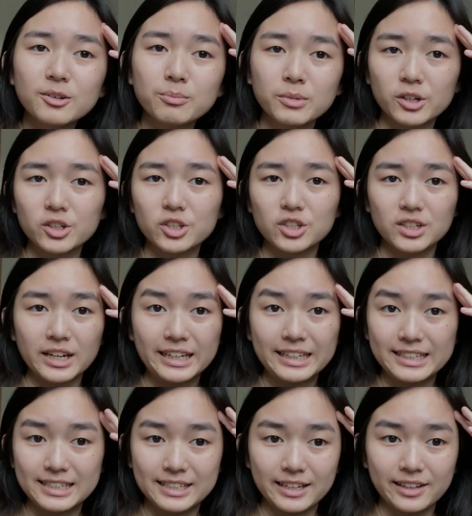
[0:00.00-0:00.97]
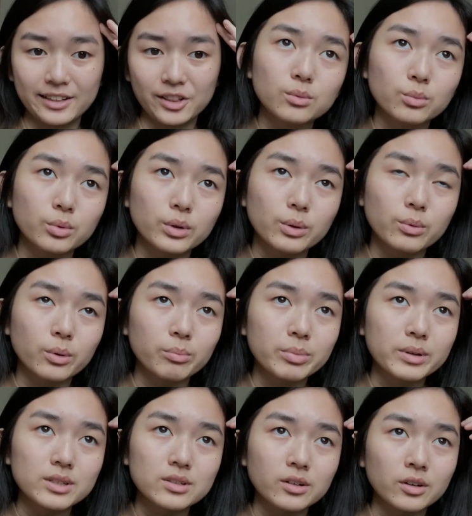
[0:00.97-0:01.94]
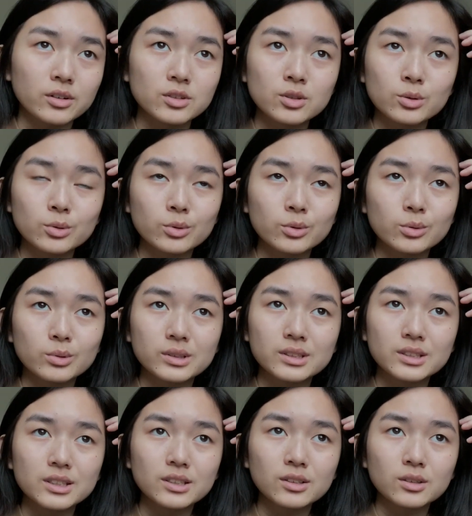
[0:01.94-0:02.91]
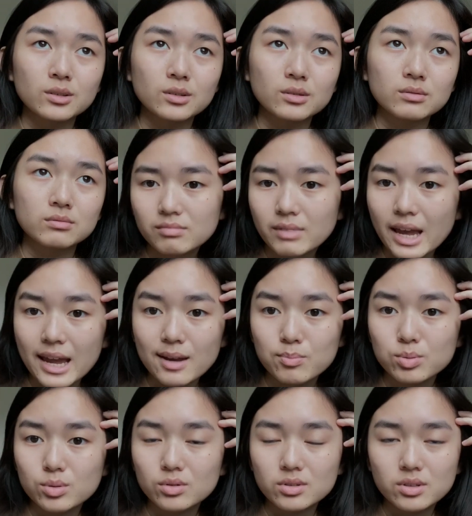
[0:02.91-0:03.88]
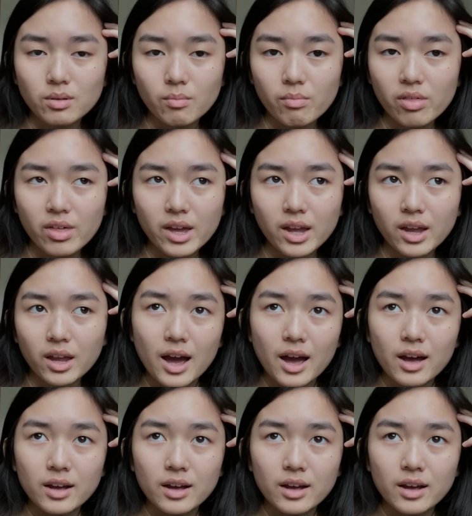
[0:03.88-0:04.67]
March 19th. We won't be starting school until April something.